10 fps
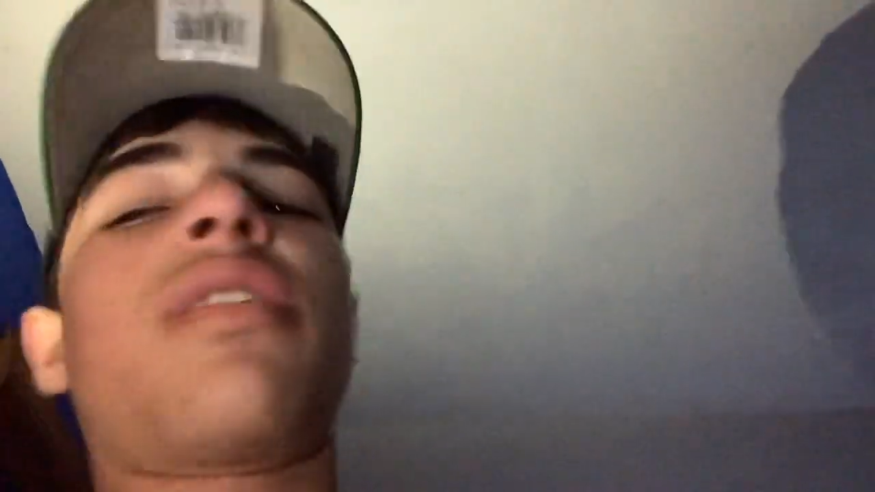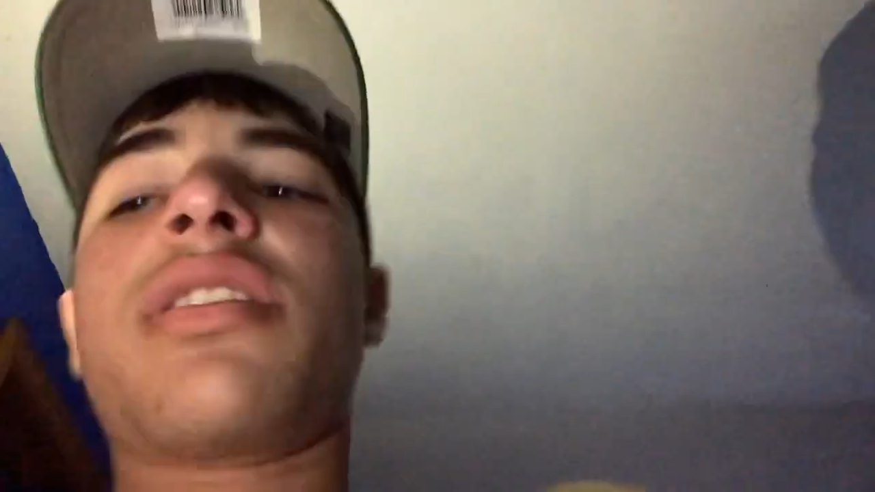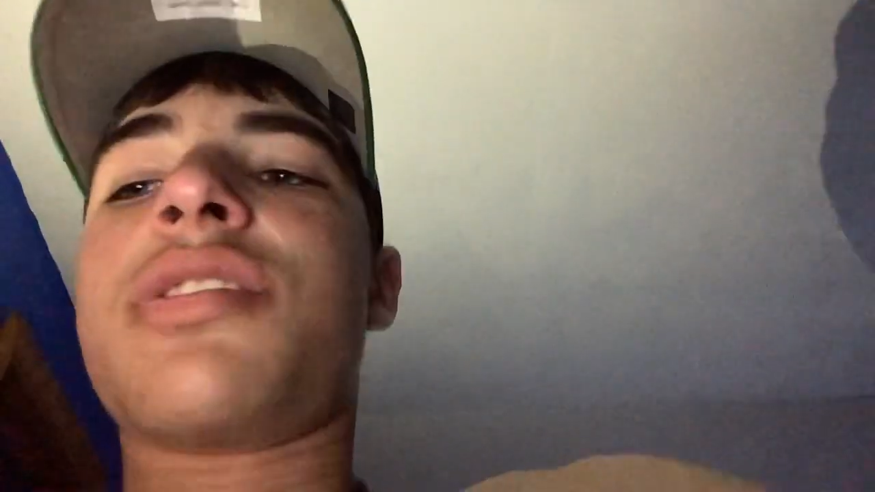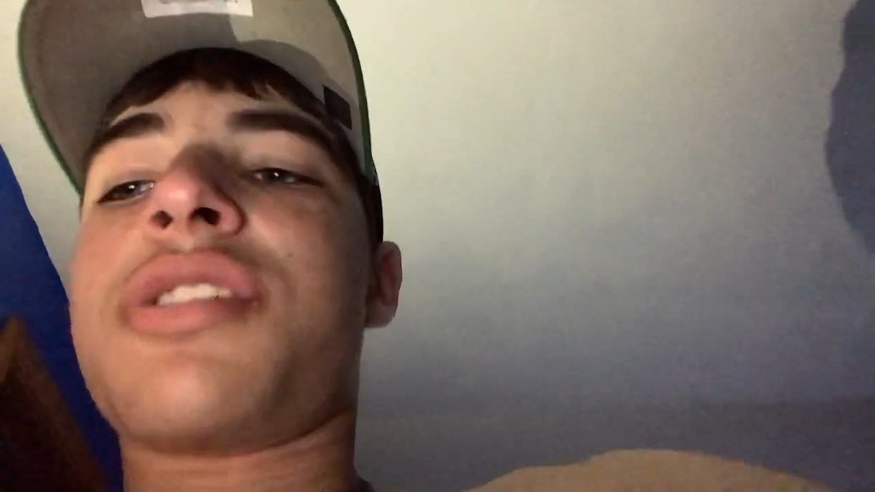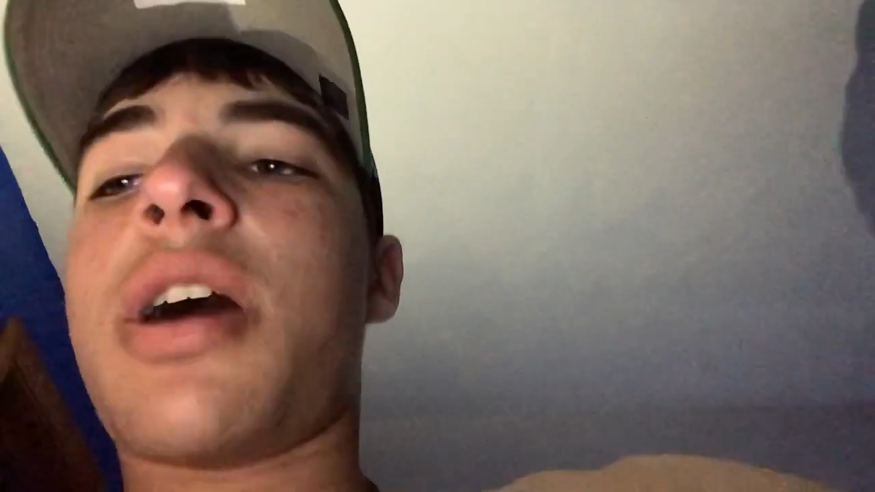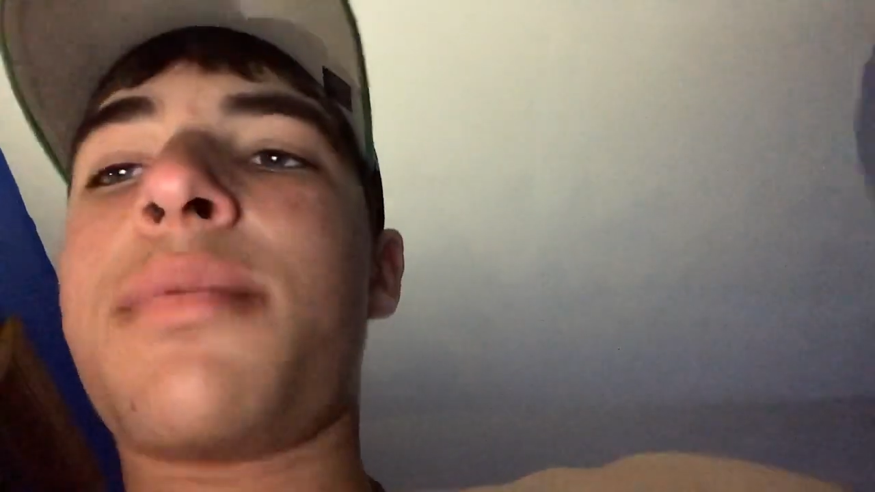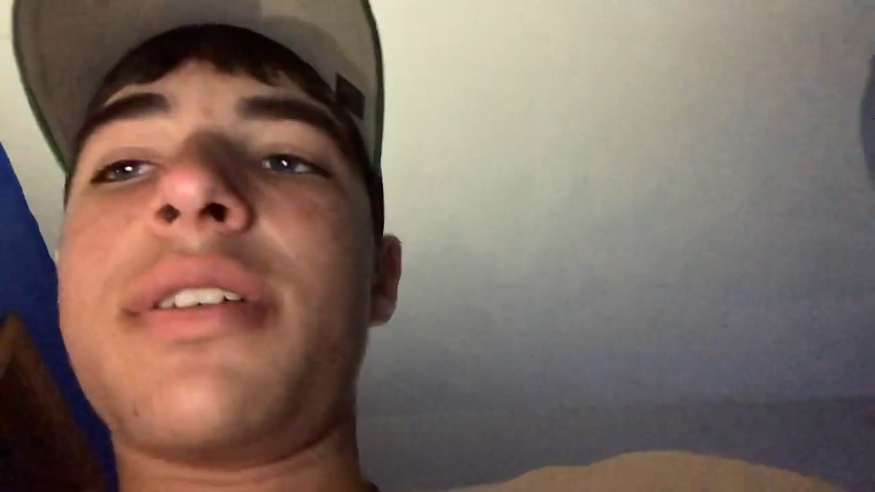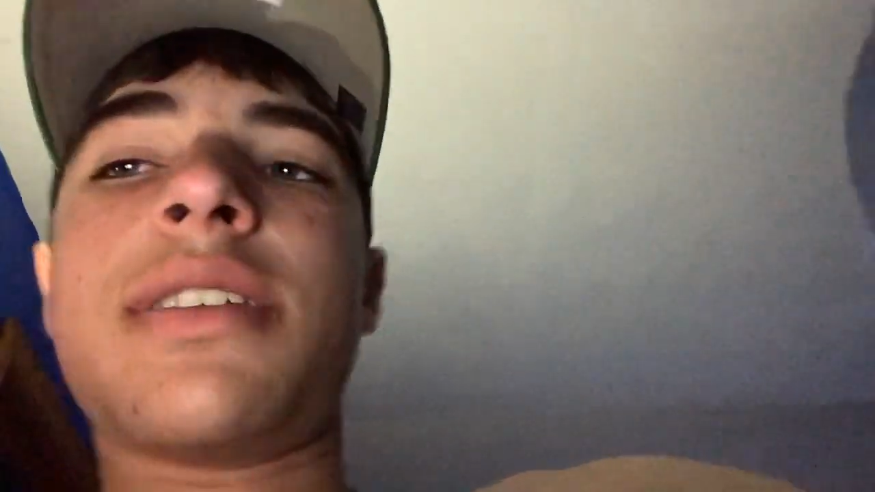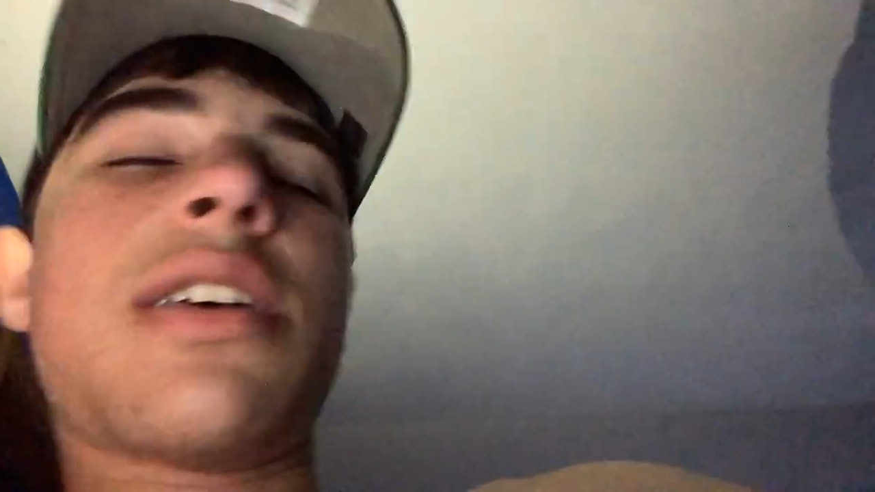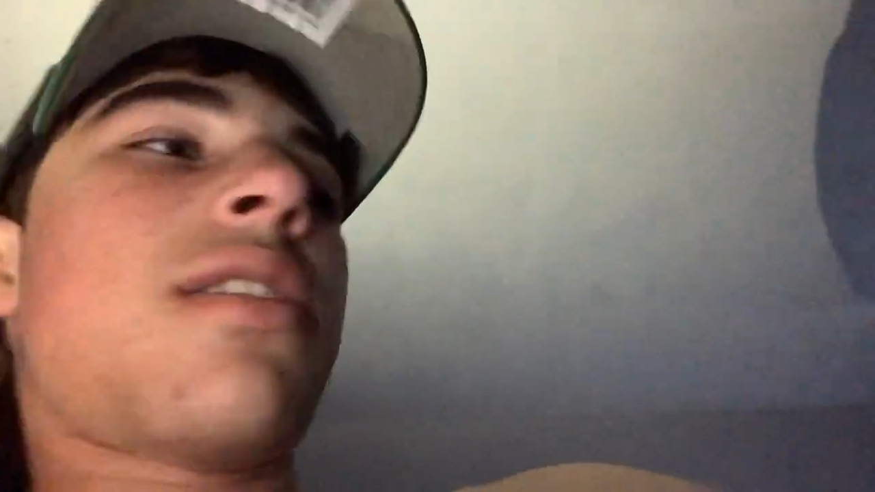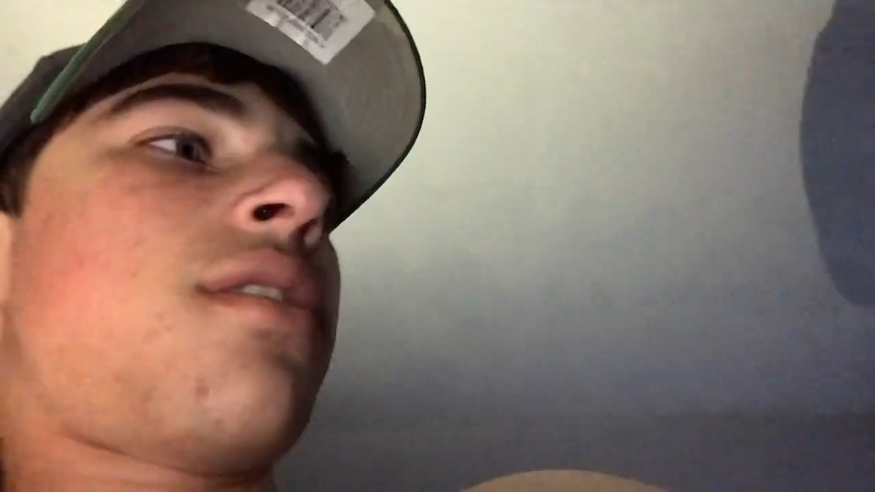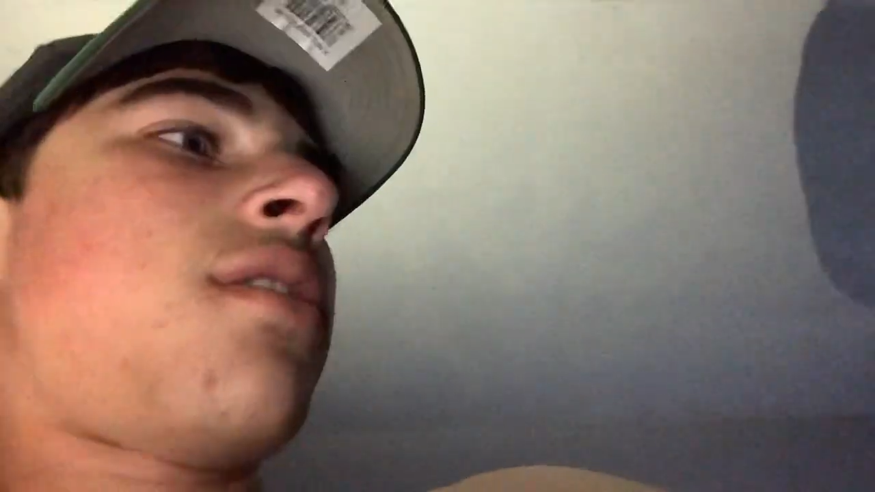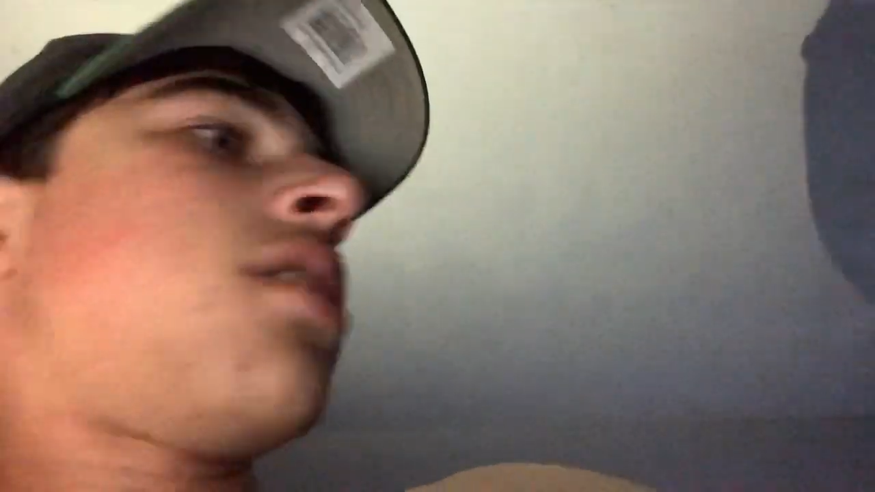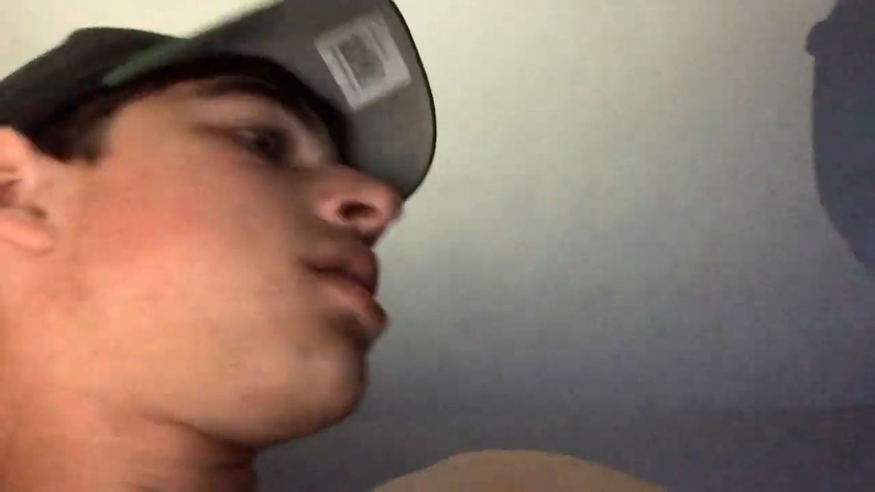into the top of the tenth